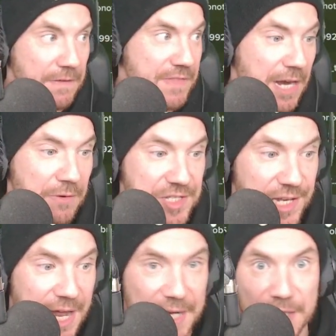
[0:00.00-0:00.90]
There is
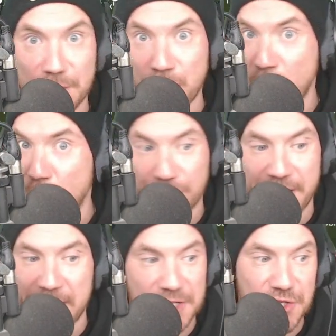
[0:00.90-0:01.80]
like no
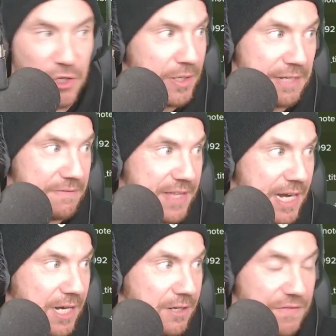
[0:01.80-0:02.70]
danger in
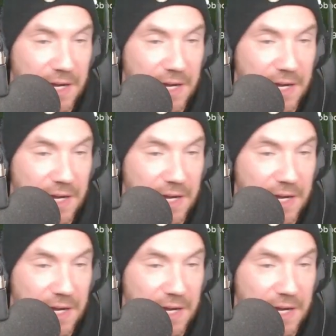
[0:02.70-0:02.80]
there.